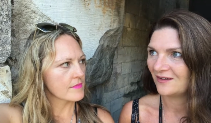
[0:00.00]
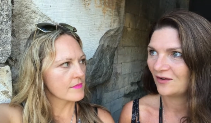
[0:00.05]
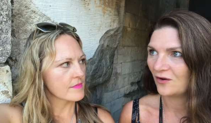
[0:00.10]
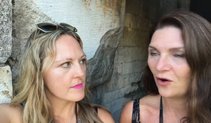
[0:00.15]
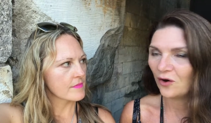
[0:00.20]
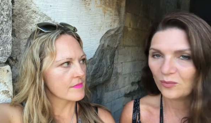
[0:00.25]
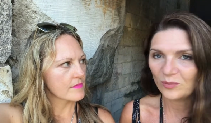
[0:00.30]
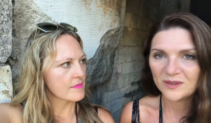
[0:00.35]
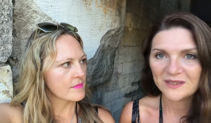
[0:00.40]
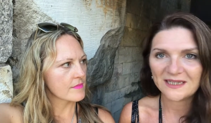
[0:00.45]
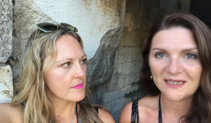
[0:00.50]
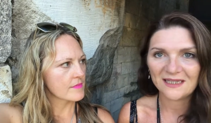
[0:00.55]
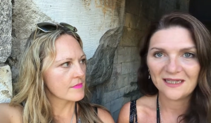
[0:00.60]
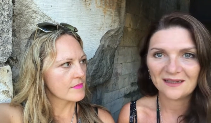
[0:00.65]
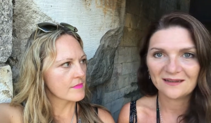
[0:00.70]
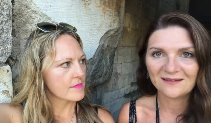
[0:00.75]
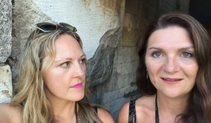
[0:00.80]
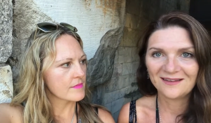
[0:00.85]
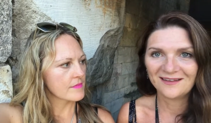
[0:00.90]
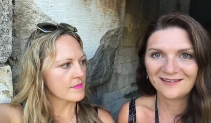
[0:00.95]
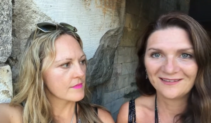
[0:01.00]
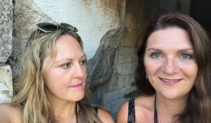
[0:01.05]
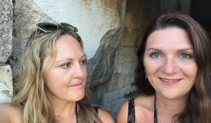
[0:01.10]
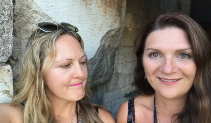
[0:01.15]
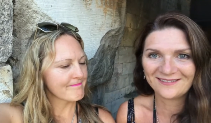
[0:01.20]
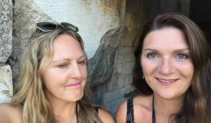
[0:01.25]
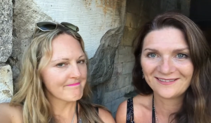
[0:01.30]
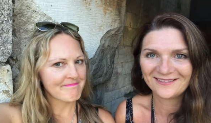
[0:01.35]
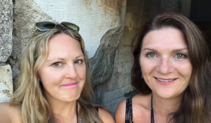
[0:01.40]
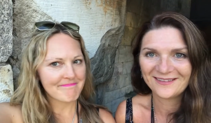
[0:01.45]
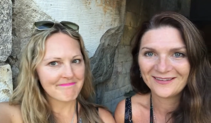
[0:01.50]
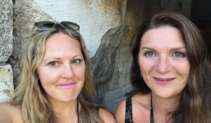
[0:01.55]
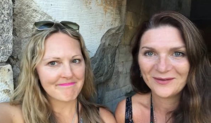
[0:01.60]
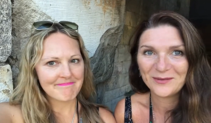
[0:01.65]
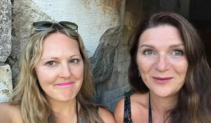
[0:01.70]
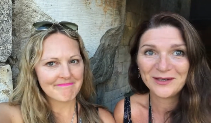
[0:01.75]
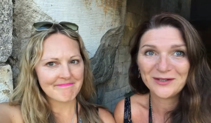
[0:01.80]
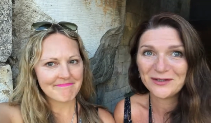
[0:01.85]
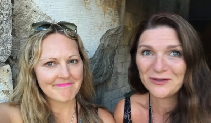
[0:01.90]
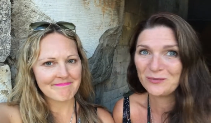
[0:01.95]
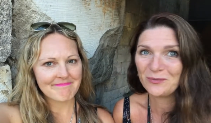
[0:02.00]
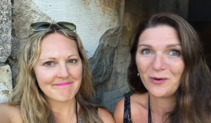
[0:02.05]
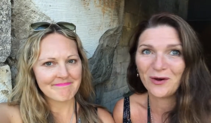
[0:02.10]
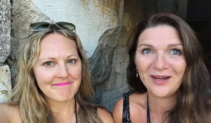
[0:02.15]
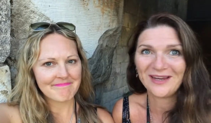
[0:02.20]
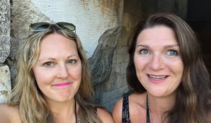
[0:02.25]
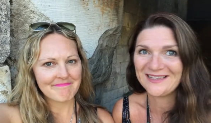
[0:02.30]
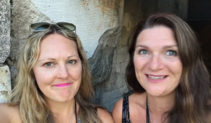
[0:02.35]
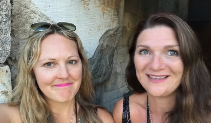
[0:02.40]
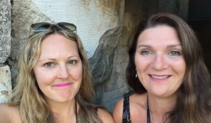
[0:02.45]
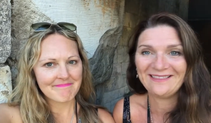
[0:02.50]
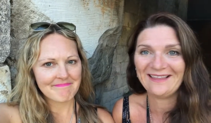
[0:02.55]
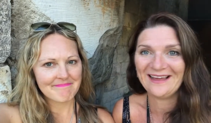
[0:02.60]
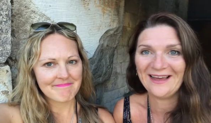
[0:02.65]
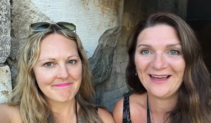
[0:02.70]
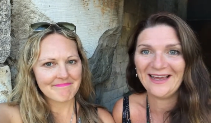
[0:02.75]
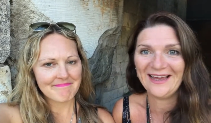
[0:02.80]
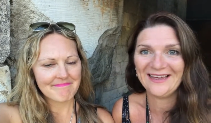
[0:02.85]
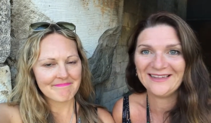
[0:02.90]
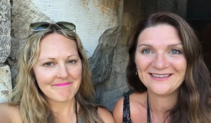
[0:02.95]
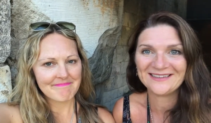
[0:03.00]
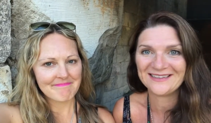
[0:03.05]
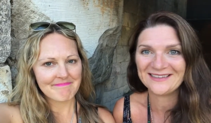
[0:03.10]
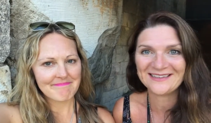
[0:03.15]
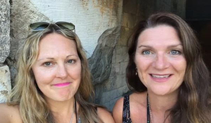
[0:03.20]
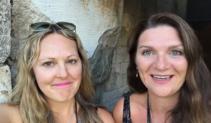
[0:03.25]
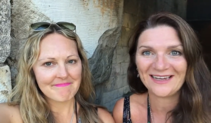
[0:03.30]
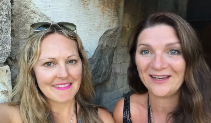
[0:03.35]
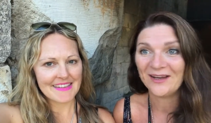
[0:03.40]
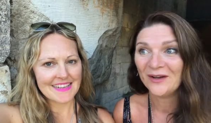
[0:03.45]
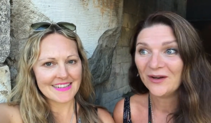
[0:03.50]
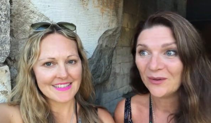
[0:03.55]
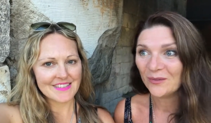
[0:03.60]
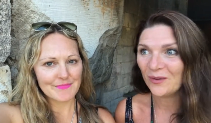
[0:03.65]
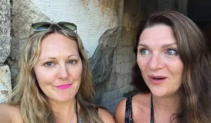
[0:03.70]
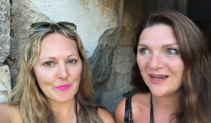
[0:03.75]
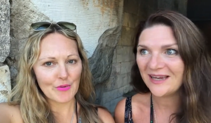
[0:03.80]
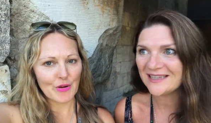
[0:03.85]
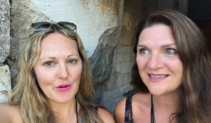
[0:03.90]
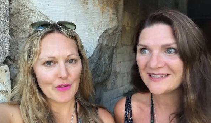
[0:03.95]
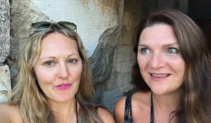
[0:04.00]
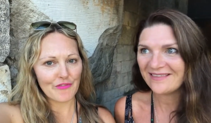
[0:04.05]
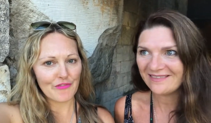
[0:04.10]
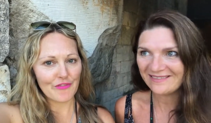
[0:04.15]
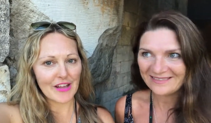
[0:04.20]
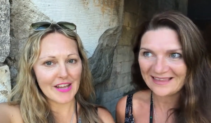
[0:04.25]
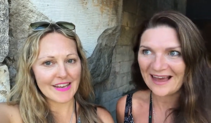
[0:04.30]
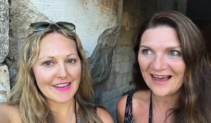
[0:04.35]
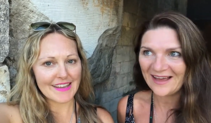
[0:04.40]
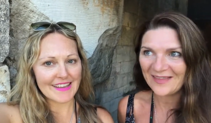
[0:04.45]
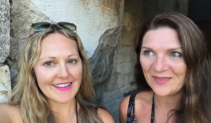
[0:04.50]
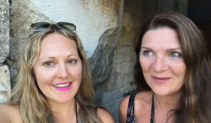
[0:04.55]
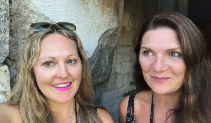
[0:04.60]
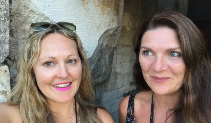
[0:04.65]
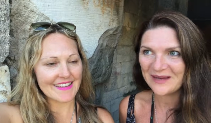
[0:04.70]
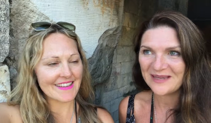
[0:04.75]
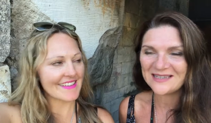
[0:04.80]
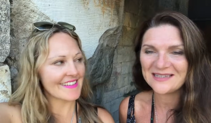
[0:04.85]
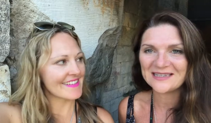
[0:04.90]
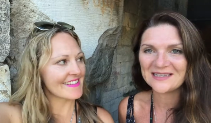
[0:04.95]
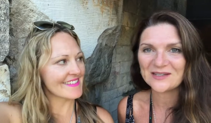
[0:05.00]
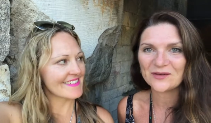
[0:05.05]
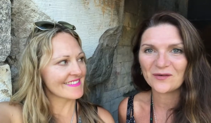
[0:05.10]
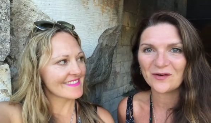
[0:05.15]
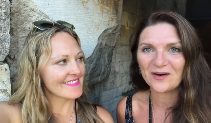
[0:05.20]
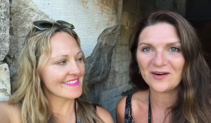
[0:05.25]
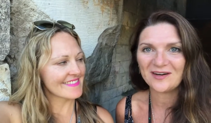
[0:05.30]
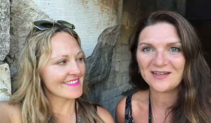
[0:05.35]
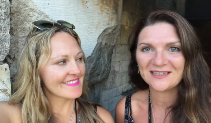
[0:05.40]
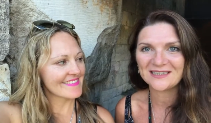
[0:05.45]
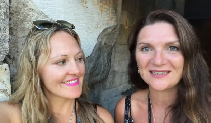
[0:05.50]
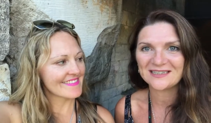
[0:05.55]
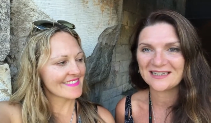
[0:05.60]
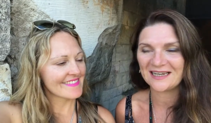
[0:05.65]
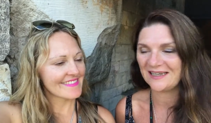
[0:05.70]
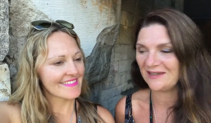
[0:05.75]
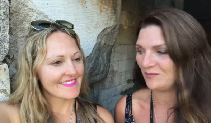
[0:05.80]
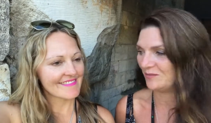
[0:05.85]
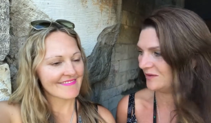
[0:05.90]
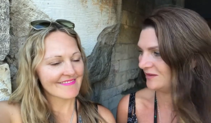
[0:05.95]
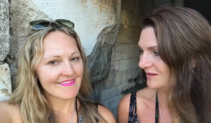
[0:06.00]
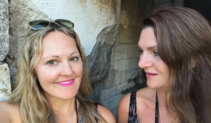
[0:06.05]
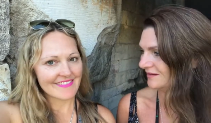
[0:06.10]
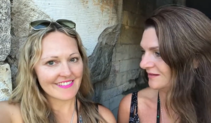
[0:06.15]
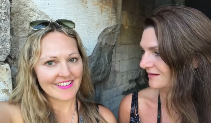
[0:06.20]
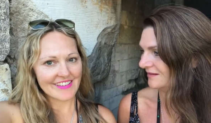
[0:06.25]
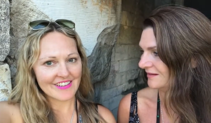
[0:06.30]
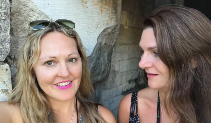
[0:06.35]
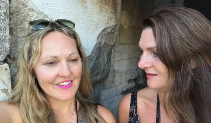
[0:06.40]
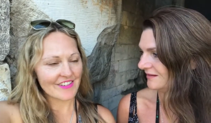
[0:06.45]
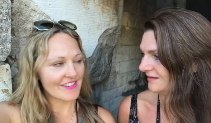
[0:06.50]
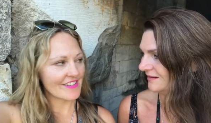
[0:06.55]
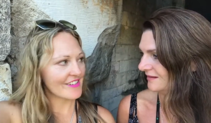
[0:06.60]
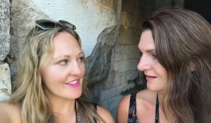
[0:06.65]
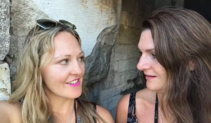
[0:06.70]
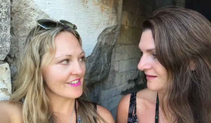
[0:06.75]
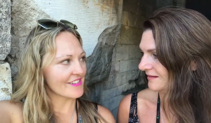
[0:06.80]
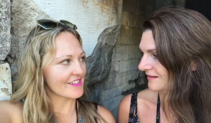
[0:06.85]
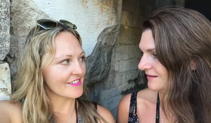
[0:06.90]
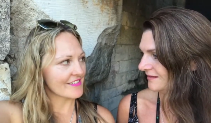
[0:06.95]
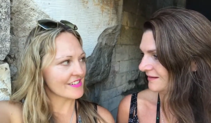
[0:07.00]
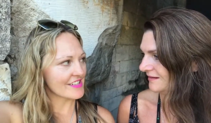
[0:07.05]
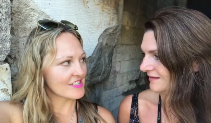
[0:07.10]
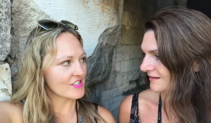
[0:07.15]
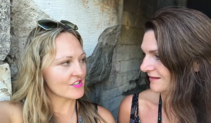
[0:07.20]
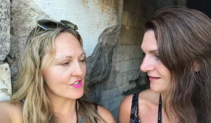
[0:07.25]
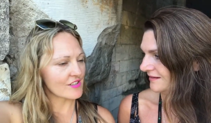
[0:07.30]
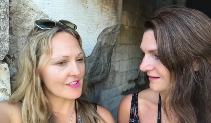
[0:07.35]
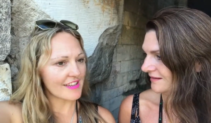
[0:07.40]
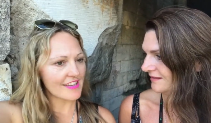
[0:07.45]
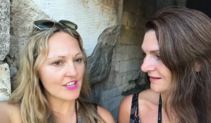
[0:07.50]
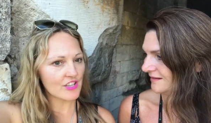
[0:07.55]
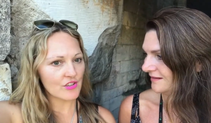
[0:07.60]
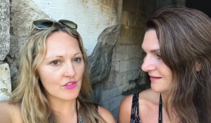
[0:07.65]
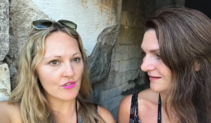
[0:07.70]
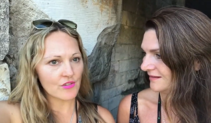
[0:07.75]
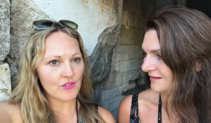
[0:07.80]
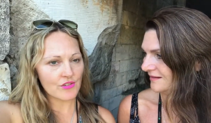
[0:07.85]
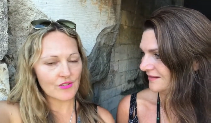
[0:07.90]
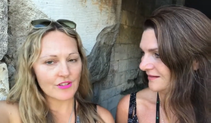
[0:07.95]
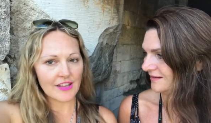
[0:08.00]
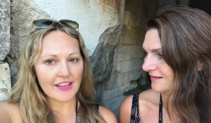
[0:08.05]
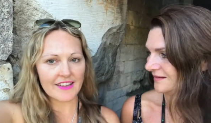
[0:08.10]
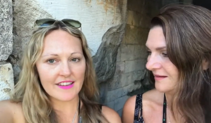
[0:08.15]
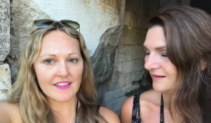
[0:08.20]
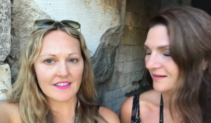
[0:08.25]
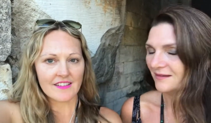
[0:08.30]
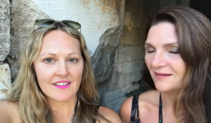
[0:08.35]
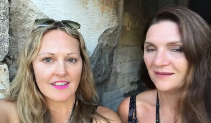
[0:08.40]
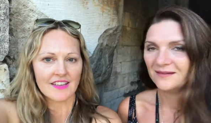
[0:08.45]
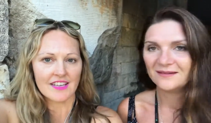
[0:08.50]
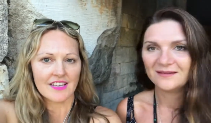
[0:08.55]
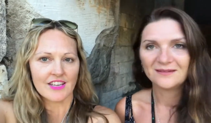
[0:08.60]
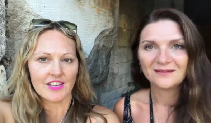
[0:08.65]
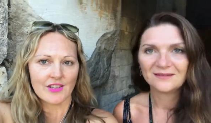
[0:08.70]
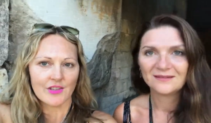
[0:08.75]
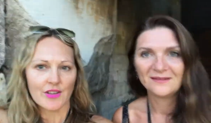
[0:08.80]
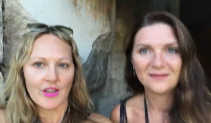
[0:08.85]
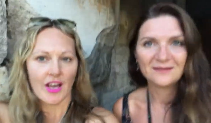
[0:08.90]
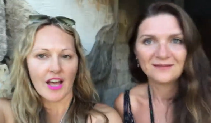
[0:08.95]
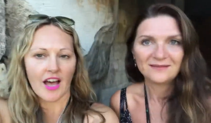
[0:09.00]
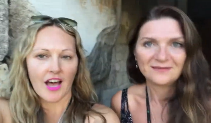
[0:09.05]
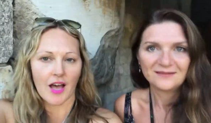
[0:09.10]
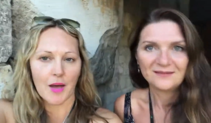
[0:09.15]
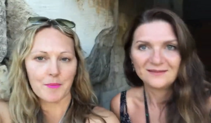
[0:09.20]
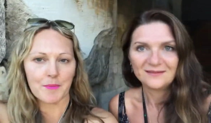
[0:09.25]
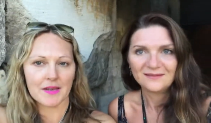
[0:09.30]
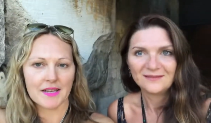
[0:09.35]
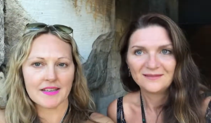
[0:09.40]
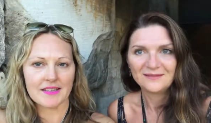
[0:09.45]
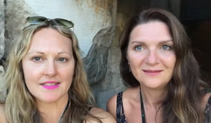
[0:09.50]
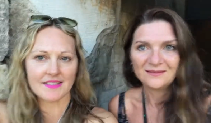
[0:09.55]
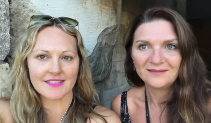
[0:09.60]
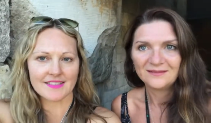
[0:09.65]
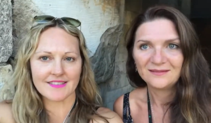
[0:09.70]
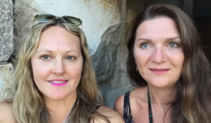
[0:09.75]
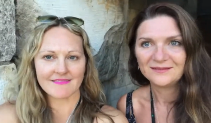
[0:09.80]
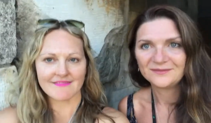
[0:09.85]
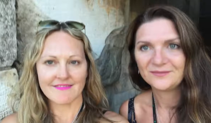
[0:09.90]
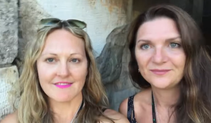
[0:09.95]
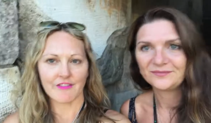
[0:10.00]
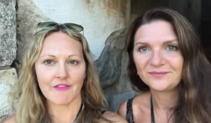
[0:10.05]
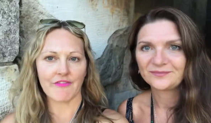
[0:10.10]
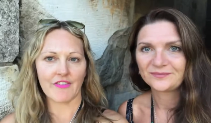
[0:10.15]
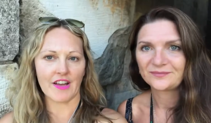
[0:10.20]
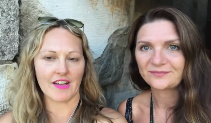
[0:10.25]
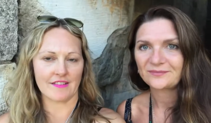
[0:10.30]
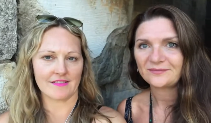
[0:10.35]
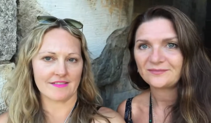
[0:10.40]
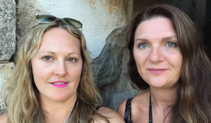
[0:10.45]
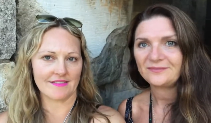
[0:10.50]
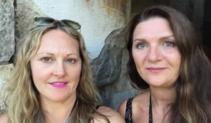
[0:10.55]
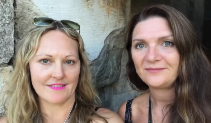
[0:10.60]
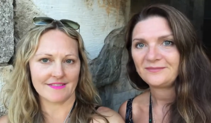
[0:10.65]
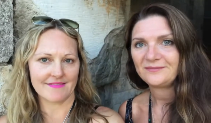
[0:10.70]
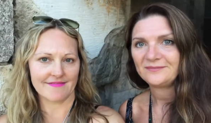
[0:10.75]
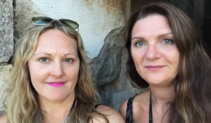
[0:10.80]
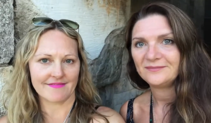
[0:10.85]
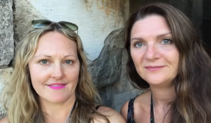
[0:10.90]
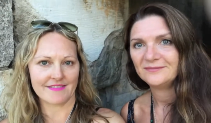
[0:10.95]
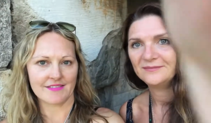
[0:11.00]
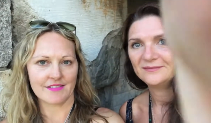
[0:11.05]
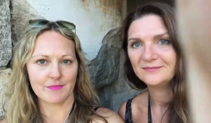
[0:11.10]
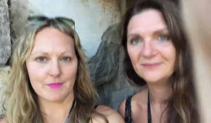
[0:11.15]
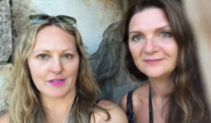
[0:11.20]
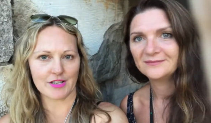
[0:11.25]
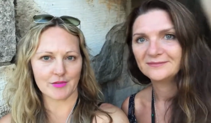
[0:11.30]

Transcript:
Speaker 1: comedy which why isn't that entertainment? Why isn't funny. that the basis of our
Speaker 2: entertainment? I know it's like like harmless fun. It's